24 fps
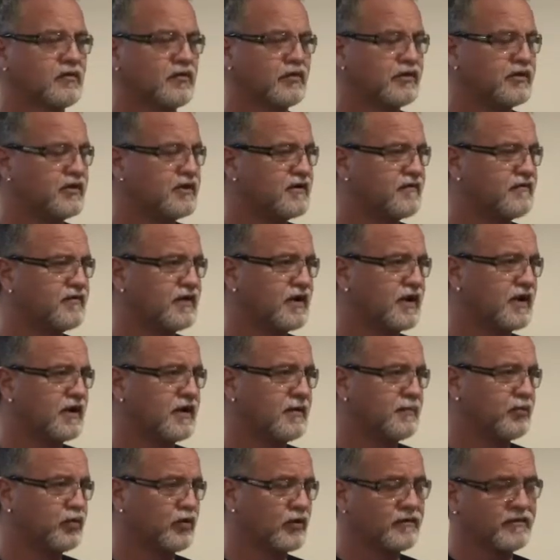Were you given
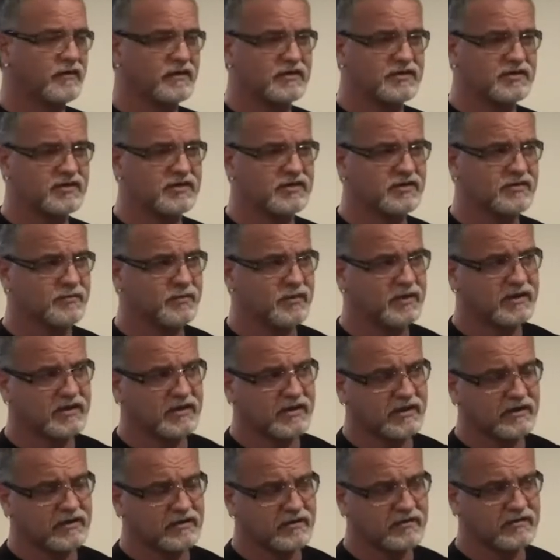any privileges
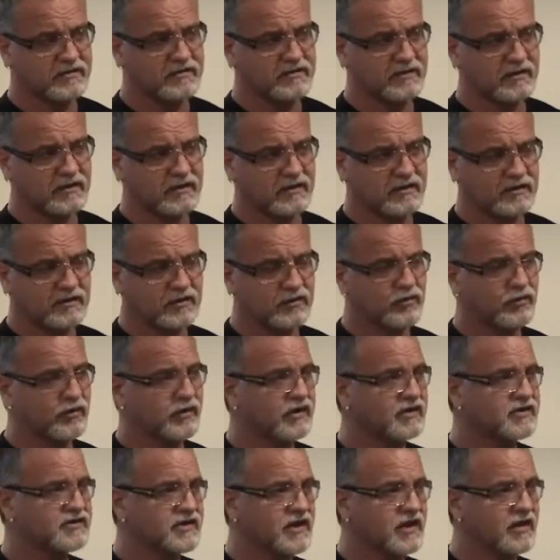because you
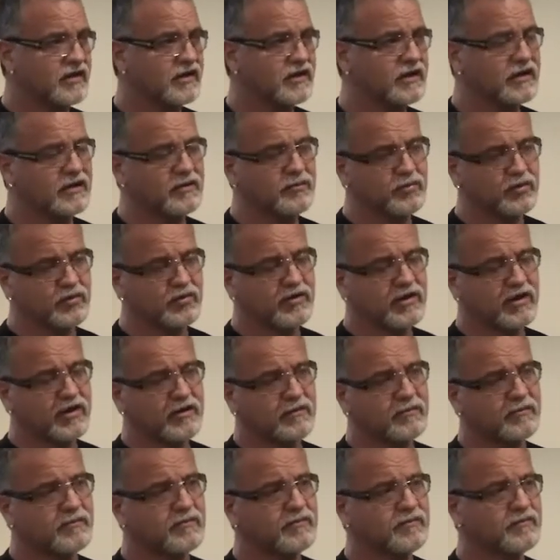were excelling at boot
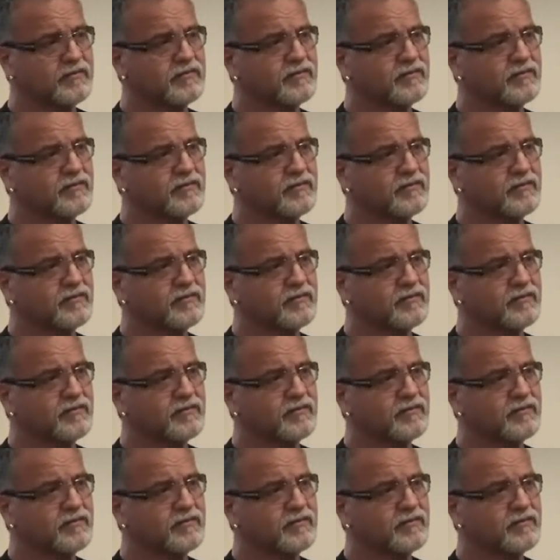camp?